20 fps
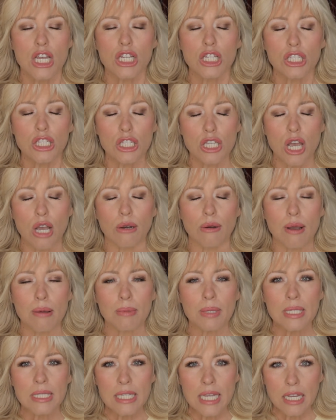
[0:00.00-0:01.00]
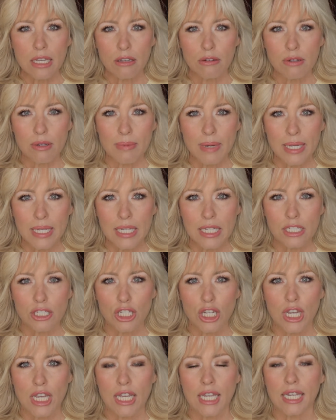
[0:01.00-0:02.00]
So I'm gonna take you into my
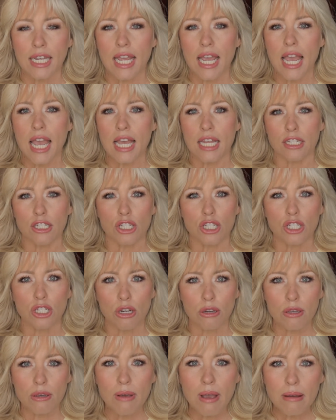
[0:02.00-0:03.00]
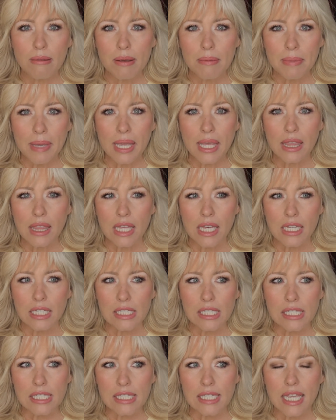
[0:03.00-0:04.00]
kitchen and show you how I make
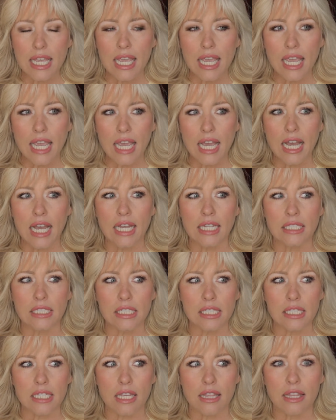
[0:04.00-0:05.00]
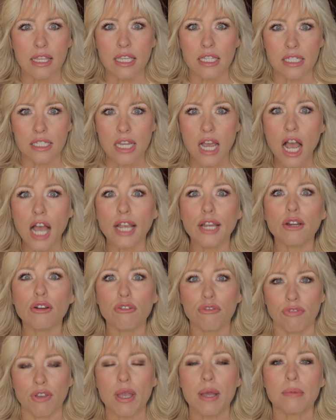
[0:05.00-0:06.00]
this, and the
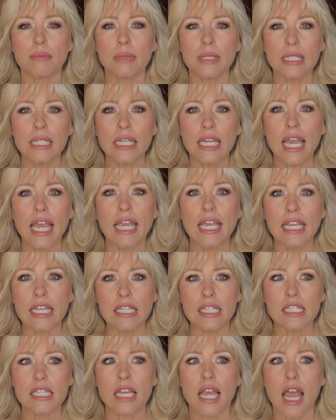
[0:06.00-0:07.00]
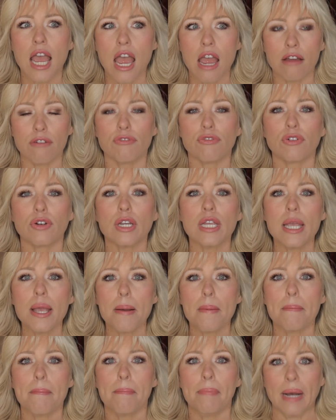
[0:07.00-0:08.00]
entire family ate every
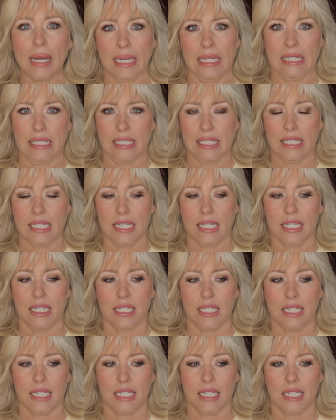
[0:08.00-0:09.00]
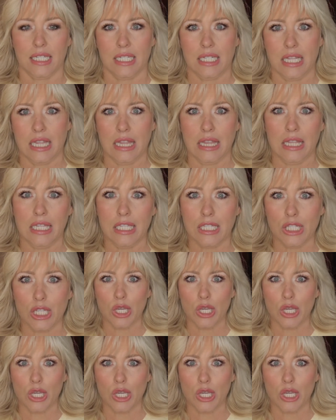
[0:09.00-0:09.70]
bite. Let's